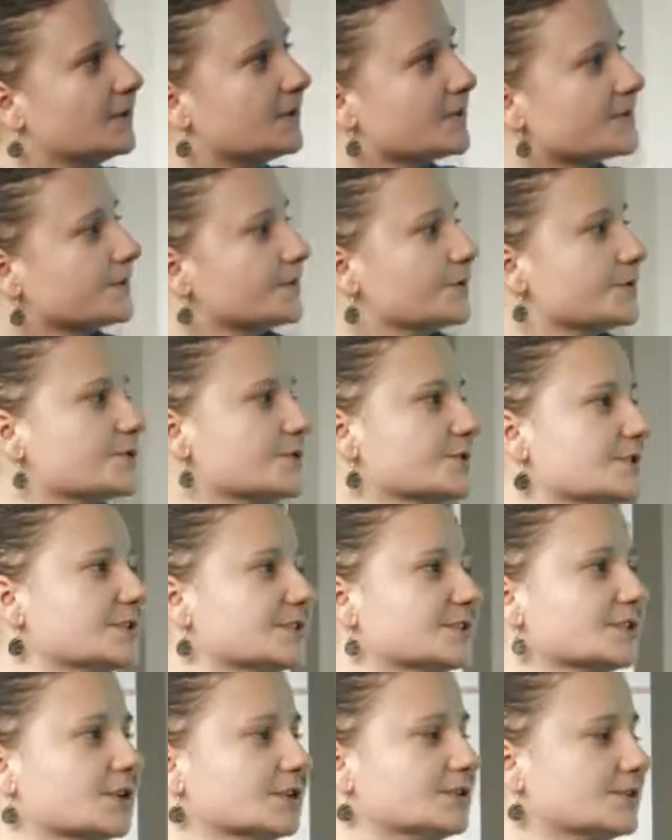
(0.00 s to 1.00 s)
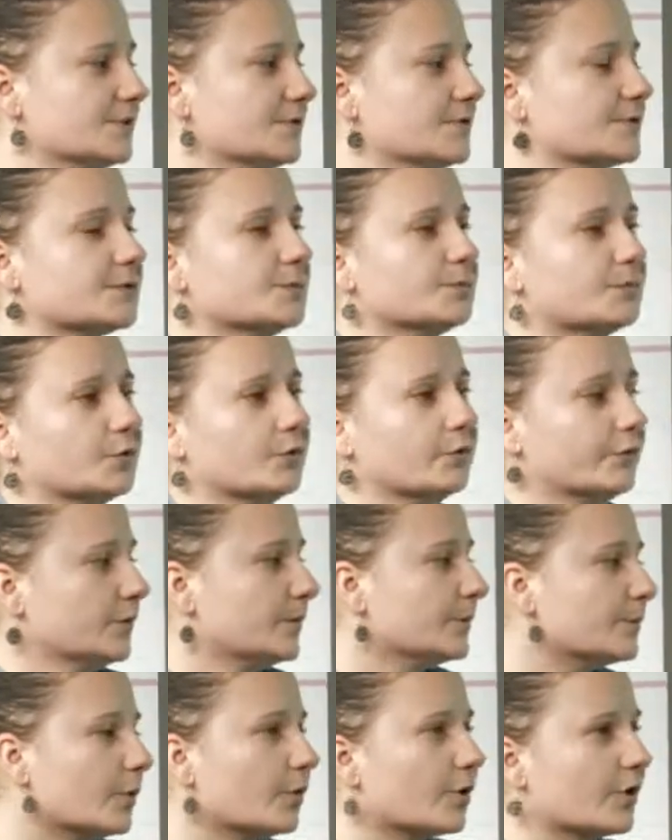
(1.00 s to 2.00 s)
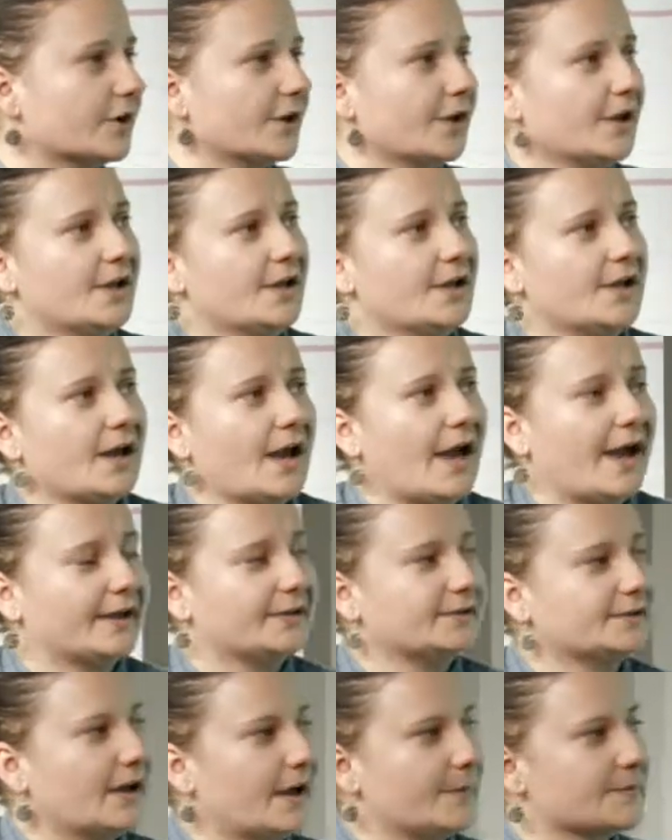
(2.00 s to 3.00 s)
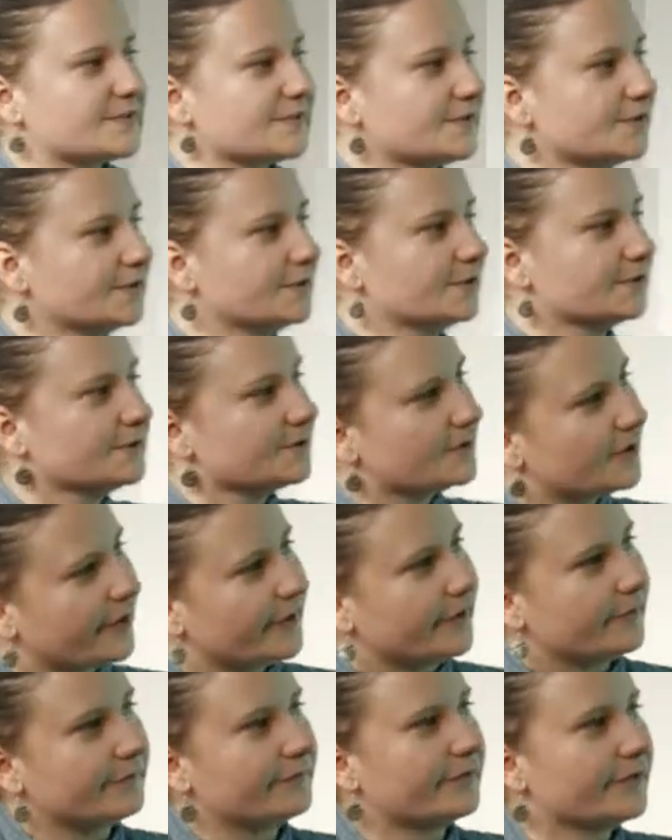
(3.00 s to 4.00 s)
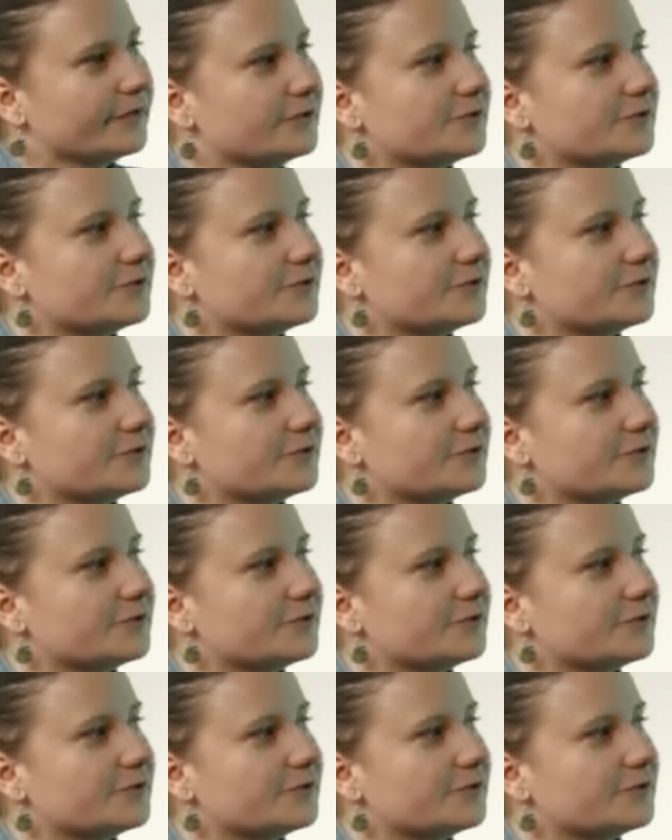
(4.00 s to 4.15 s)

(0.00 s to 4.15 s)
The solution is a continuous improvement board, and I'm still kind of